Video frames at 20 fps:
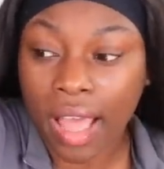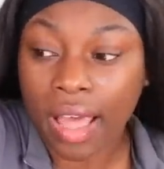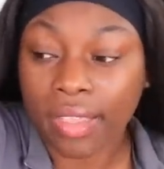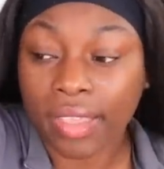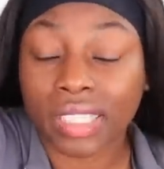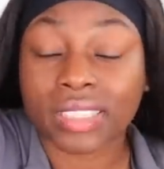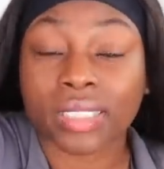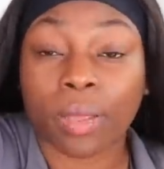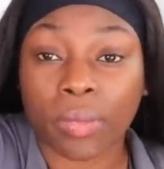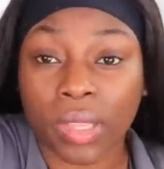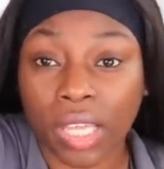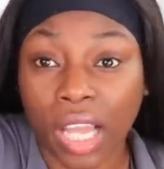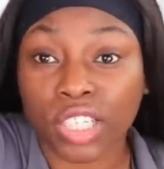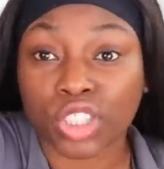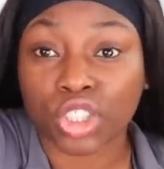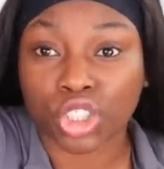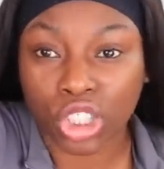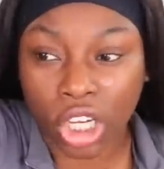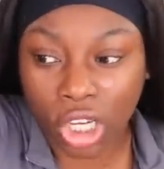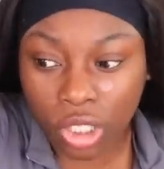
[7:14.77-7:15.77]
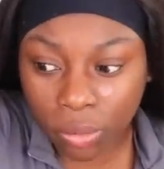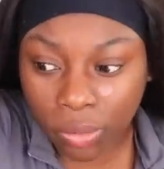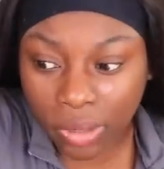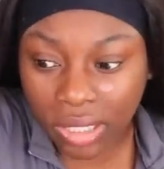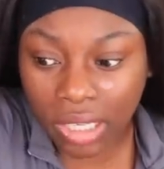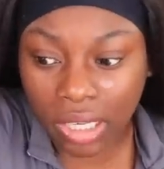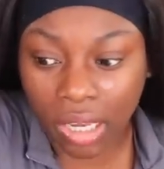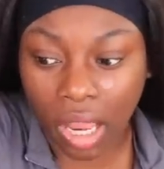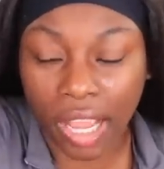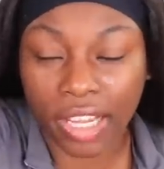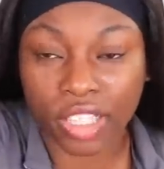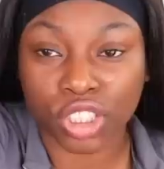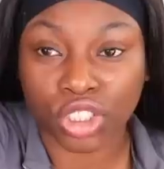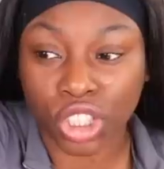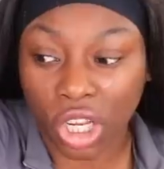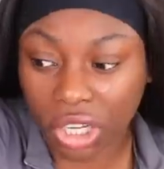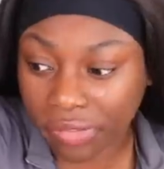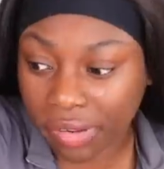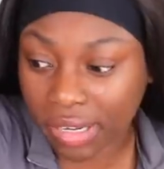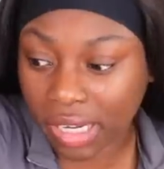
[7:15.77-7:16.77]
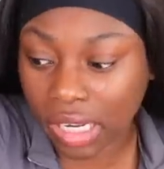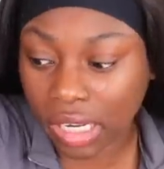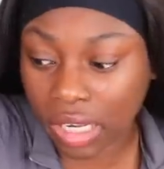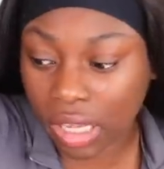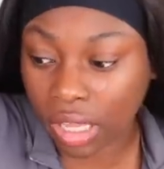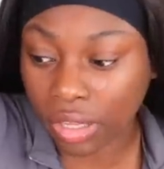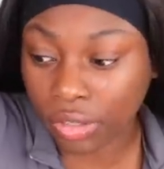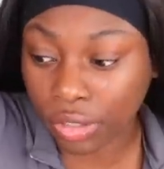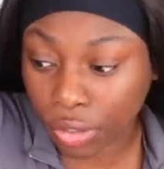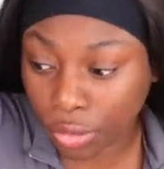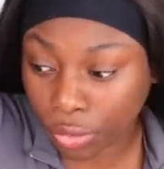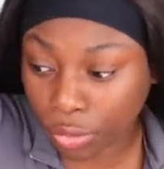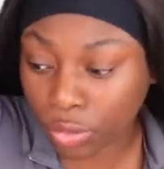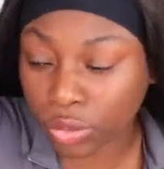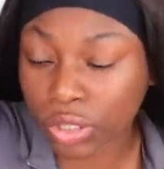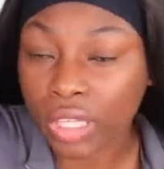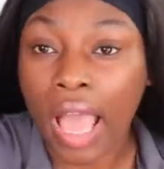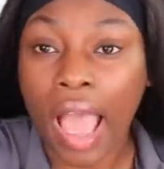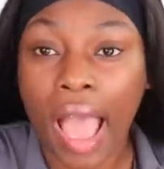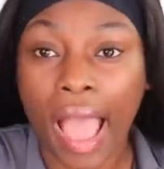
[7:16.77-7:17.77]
that's something I genuinely like, genuinely use,